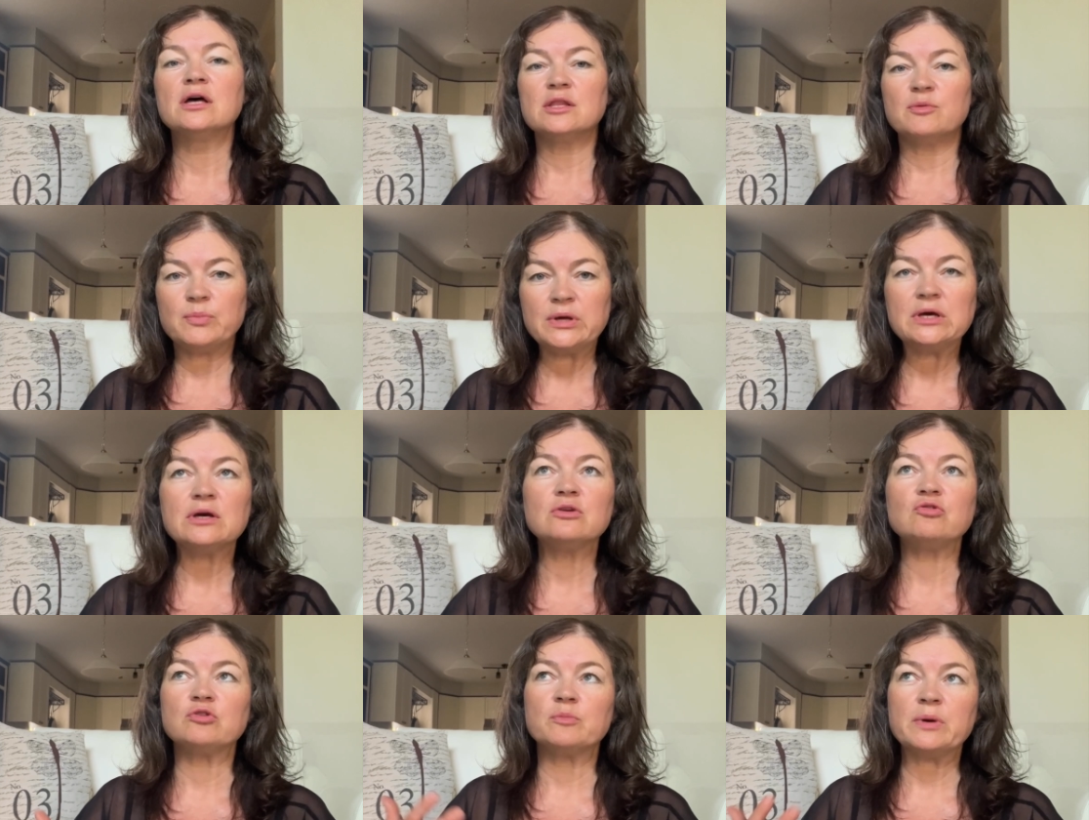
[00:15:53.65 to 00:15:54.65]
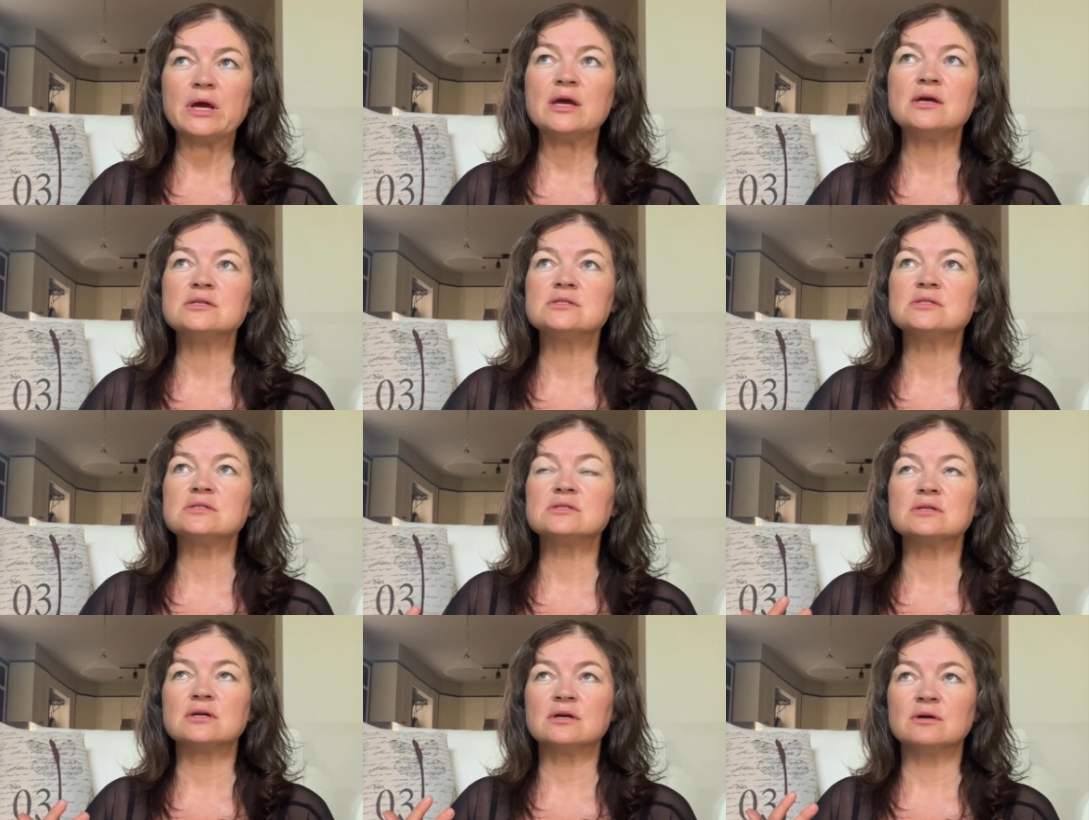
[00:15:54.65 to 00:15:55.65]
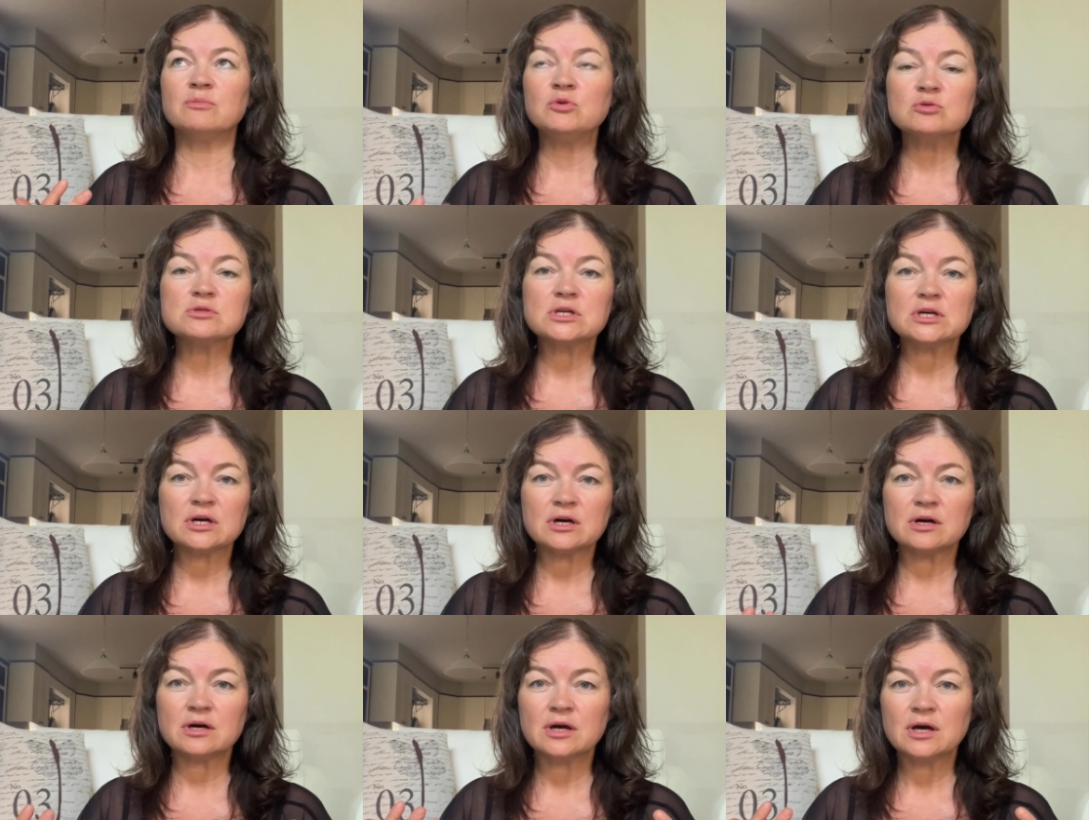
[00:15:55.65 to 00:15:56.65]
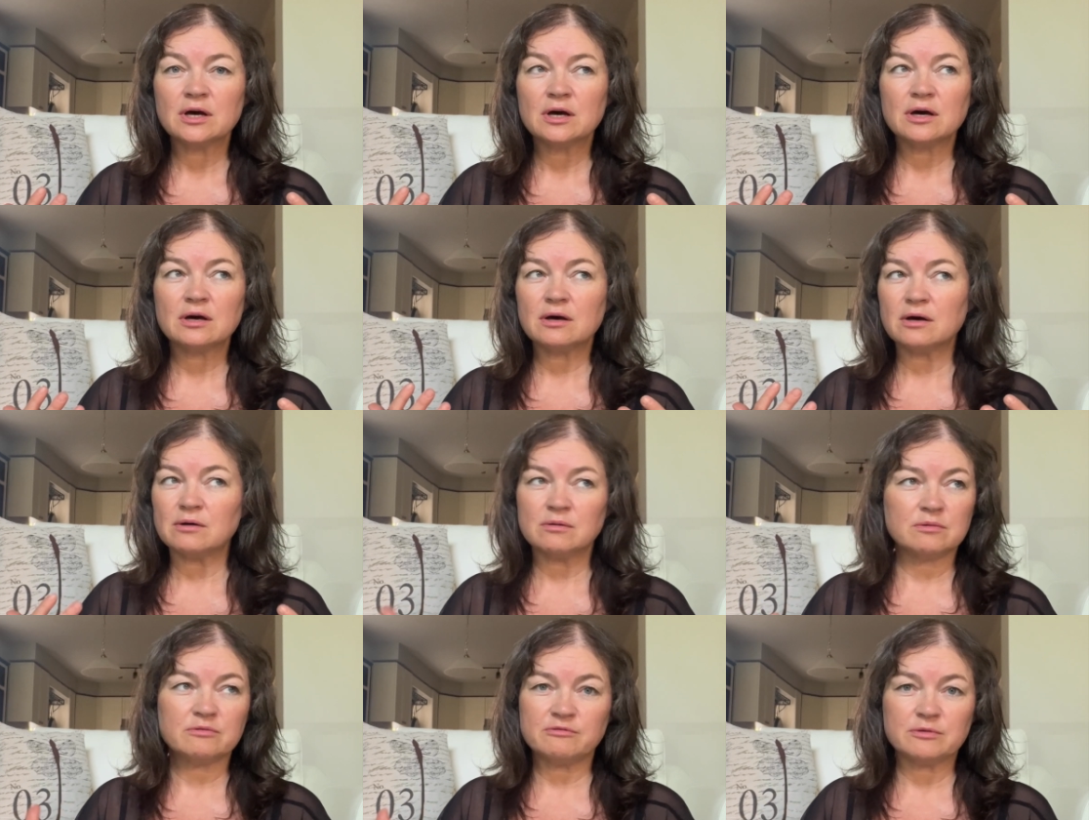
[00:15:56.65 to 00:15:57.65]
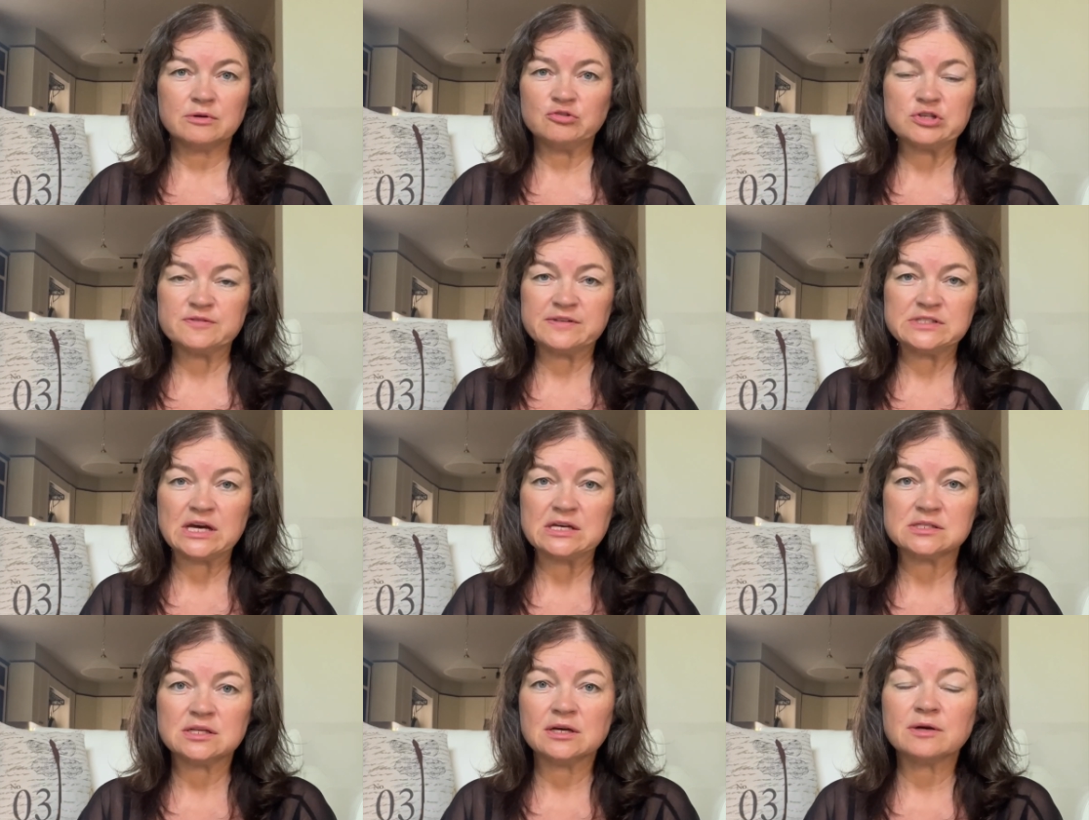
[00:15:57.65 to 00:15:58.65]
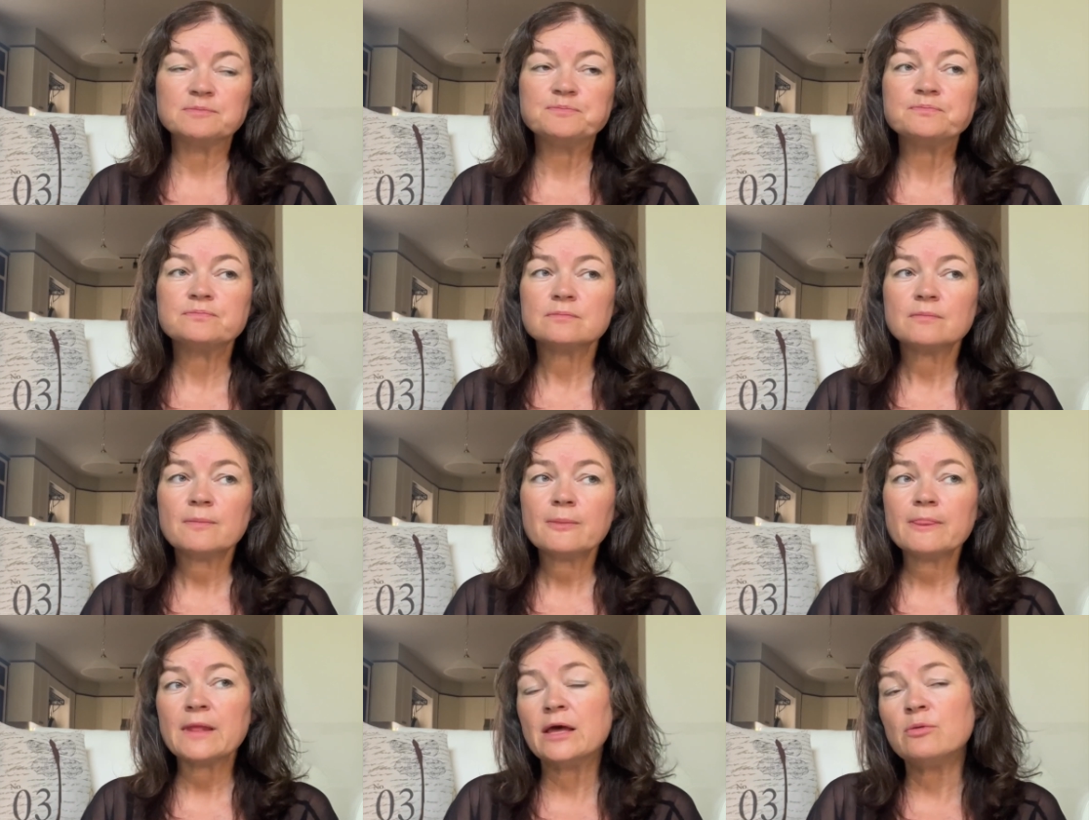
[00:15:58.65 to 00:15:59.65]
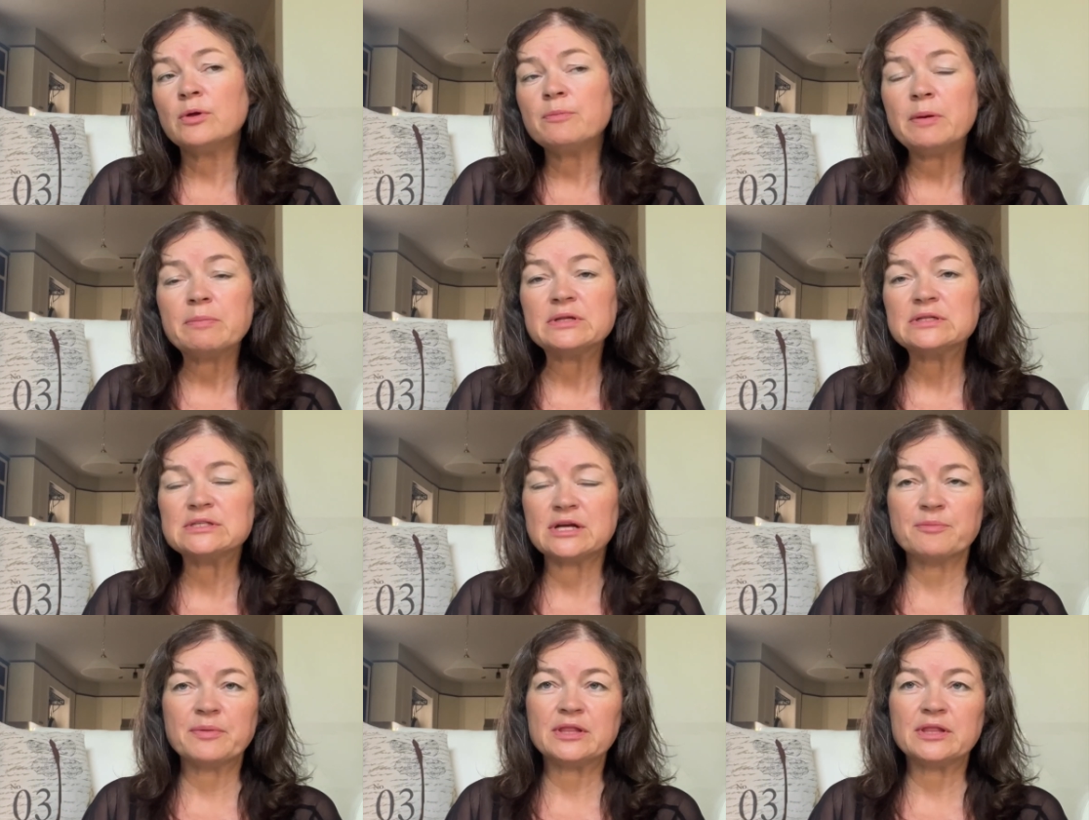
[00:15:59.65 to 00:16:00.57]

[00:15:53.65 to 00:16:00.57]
the pitch, the pace, music, just fantastic. And when people tell me